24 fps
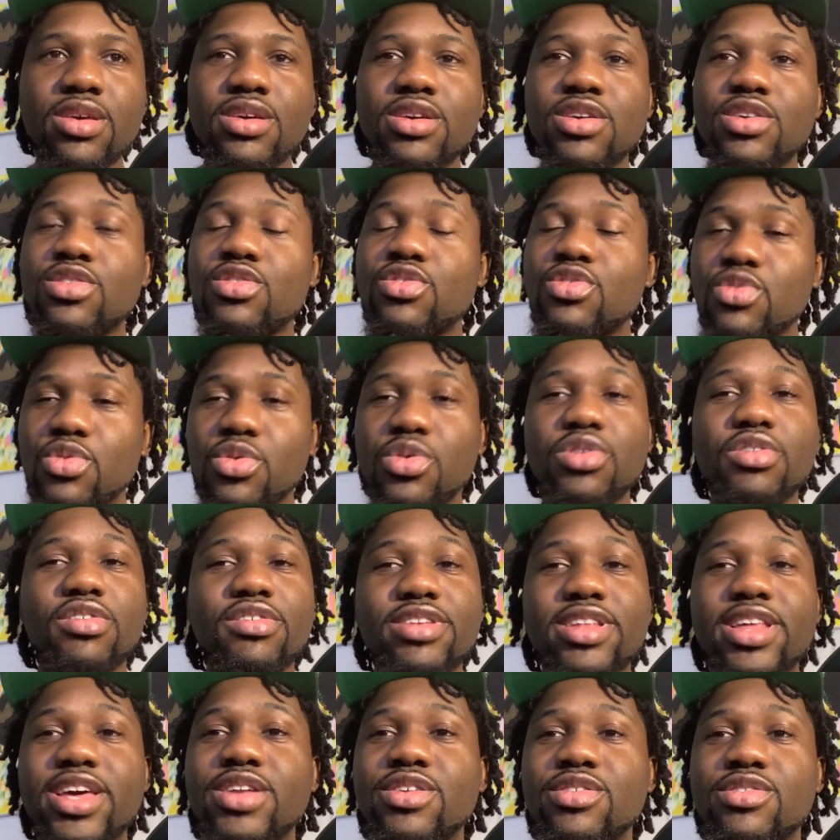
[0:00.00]
Sooner or
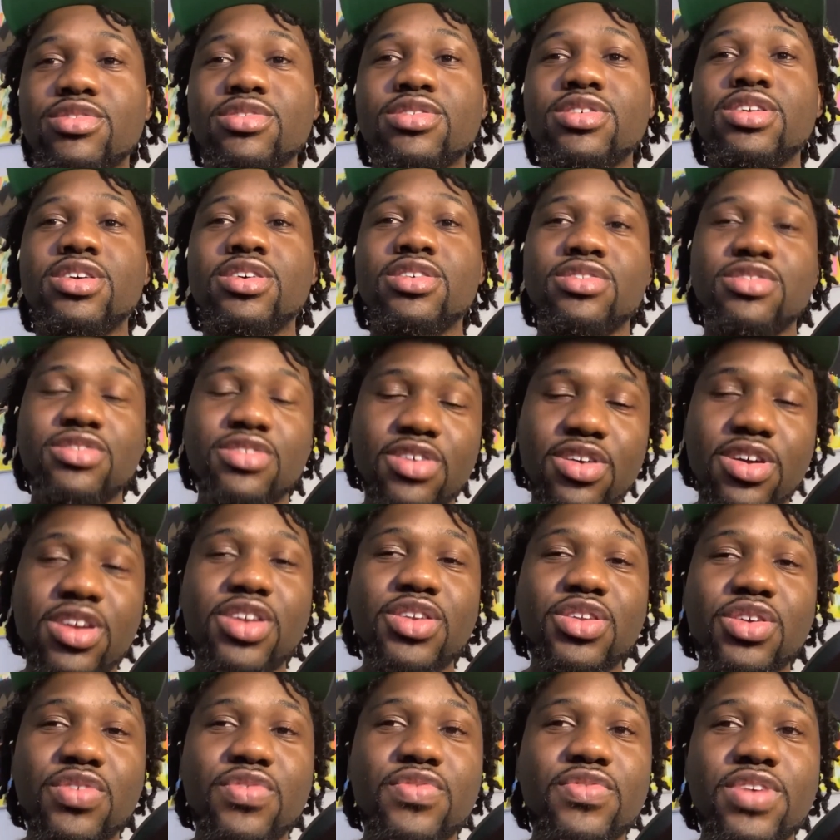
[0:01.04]
later it's gonna turn
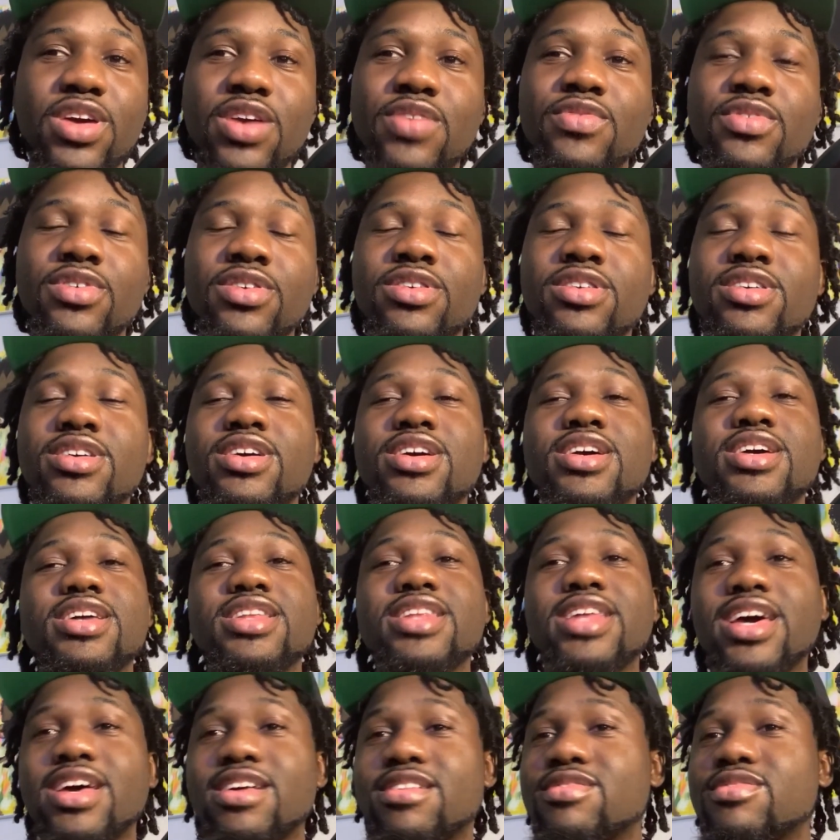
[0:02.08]
in your favor.
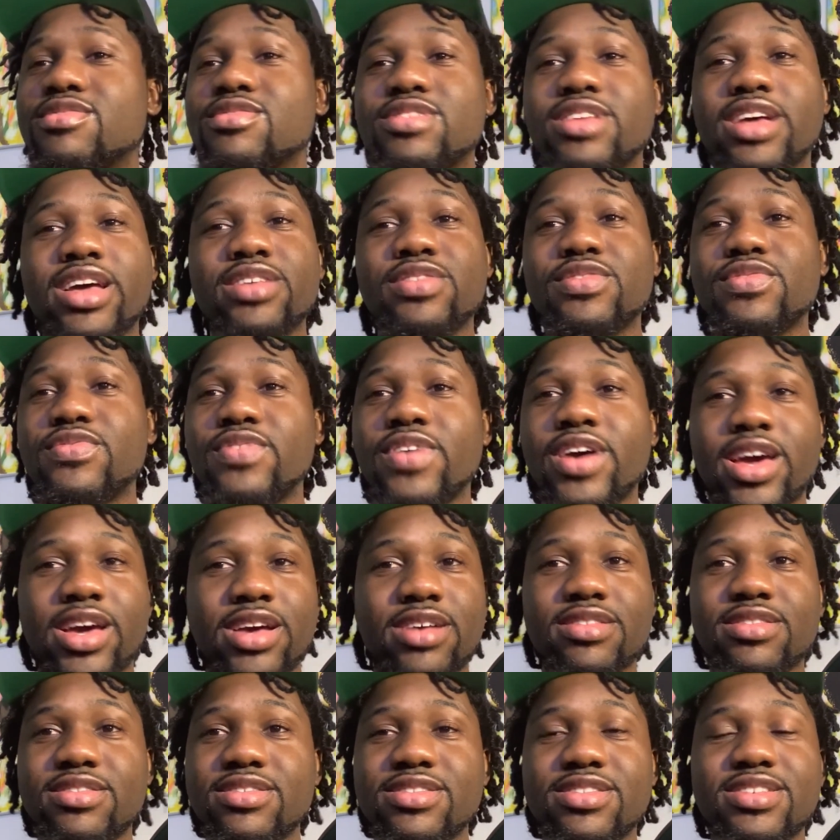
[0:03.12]
That's
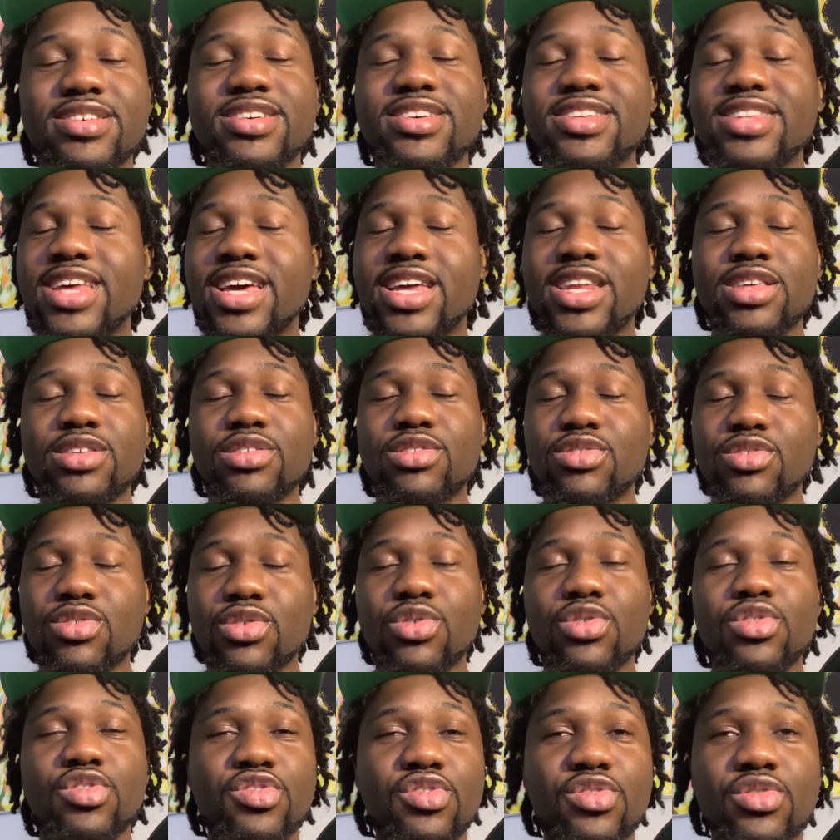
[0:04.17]
facts. That is
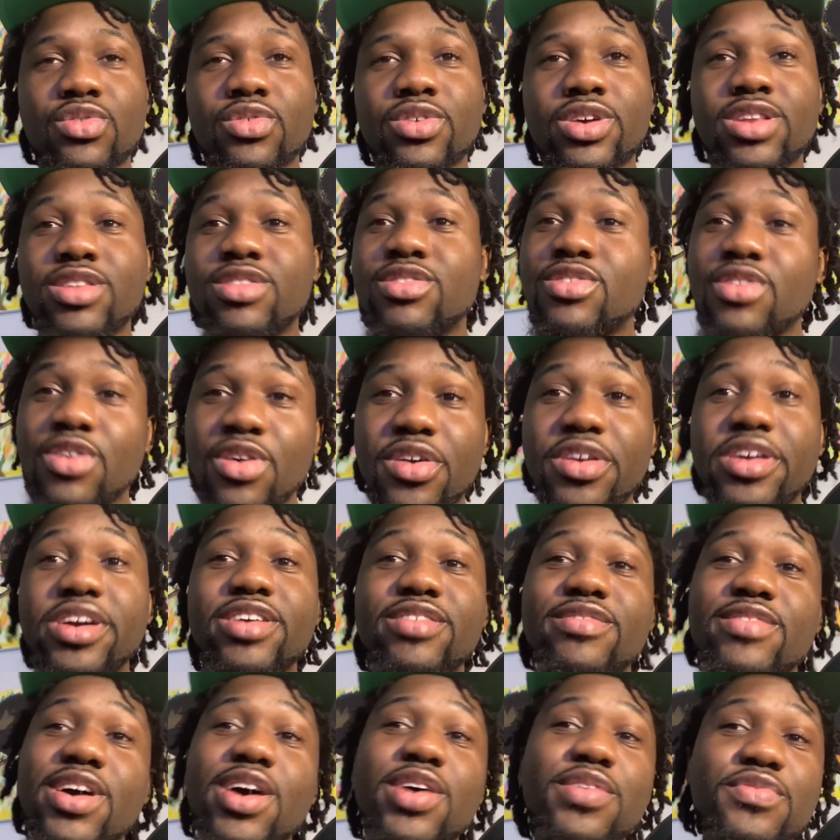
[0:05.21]
so true. It's turning
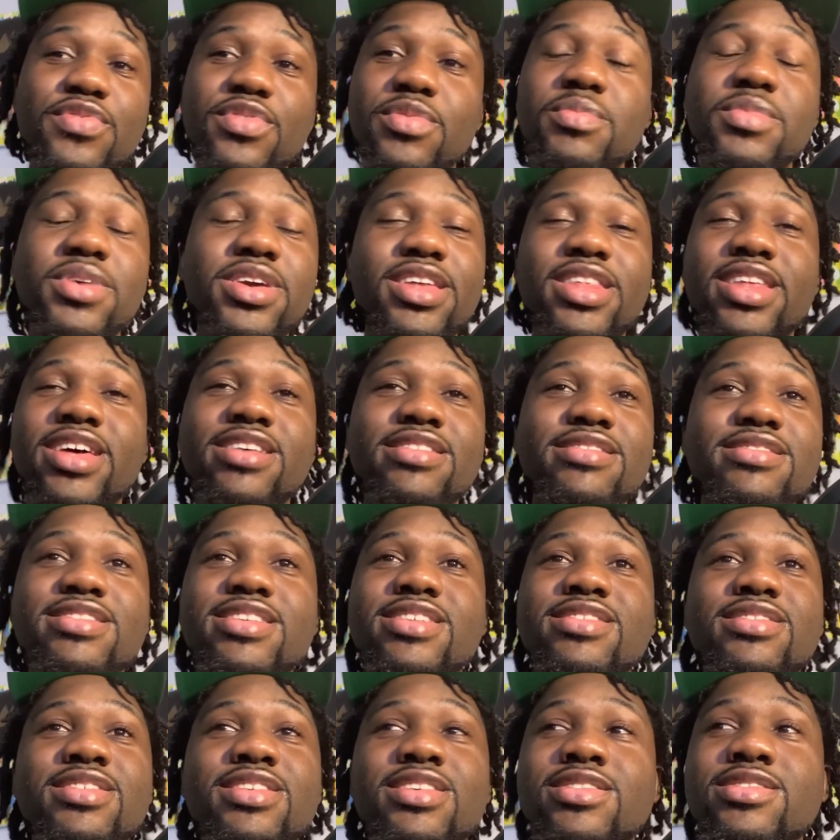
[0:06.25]
around for me. That's
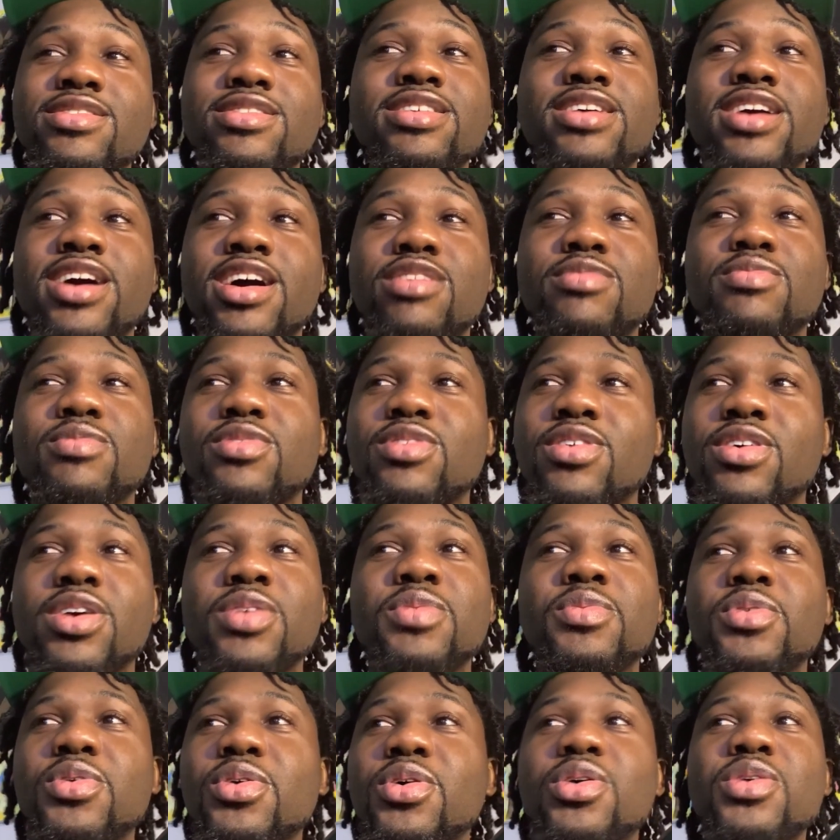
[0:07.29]
a good gospel song. It
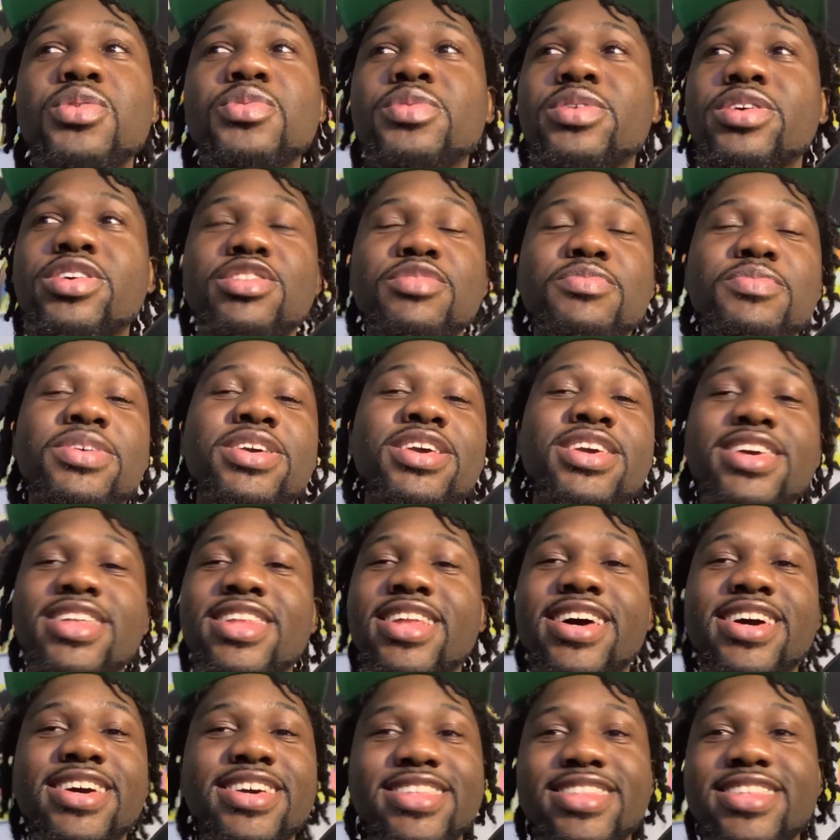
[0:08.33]
won't always be
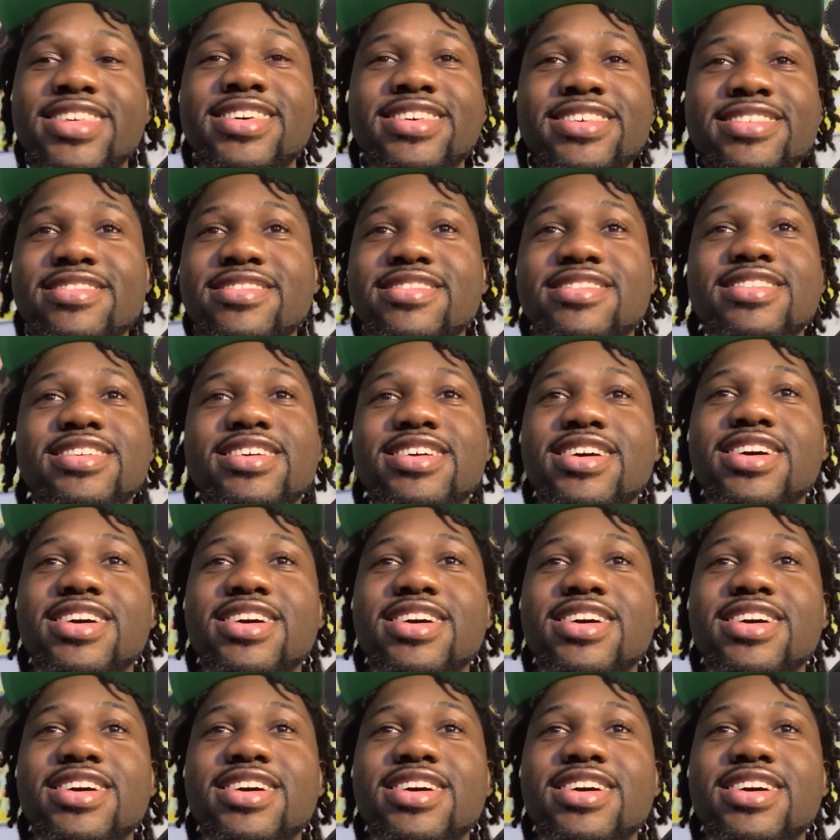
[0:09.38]
like this.